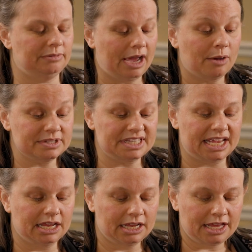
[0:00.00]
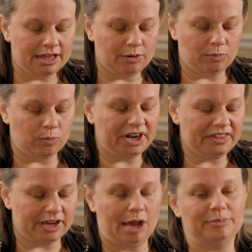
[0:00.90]
Now, I will say one
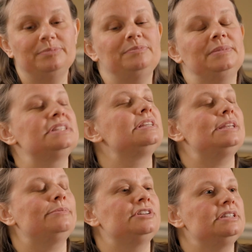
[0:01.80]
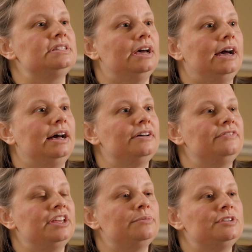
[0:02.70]
of the common misconceptions
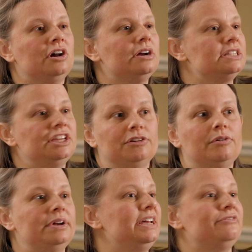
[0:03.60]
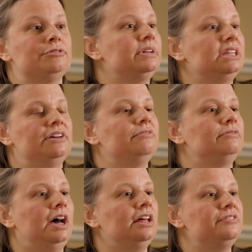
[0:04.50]
of EMDR is that you're going to have to relive
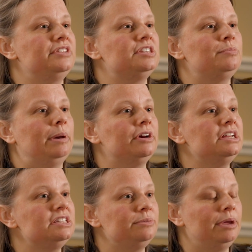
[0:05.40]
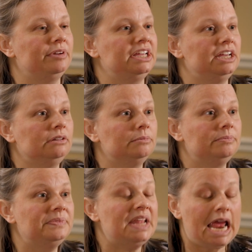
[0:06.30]
all of these memories to be able to heal.
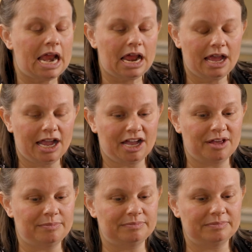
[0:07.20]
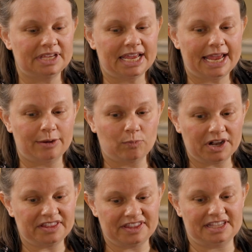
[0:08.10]
And
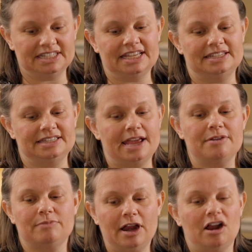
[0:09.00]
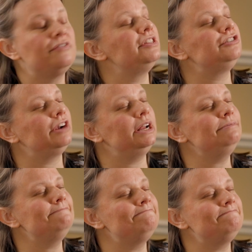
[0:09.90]
one of the things they say right off in the
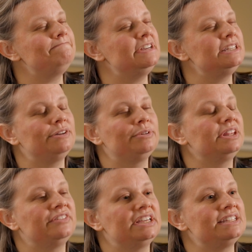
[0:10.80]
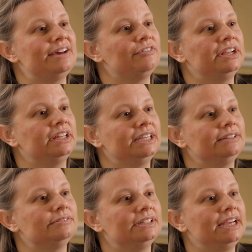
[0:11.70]
training is that reliving is never healing.
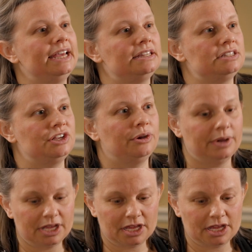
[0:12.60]
And so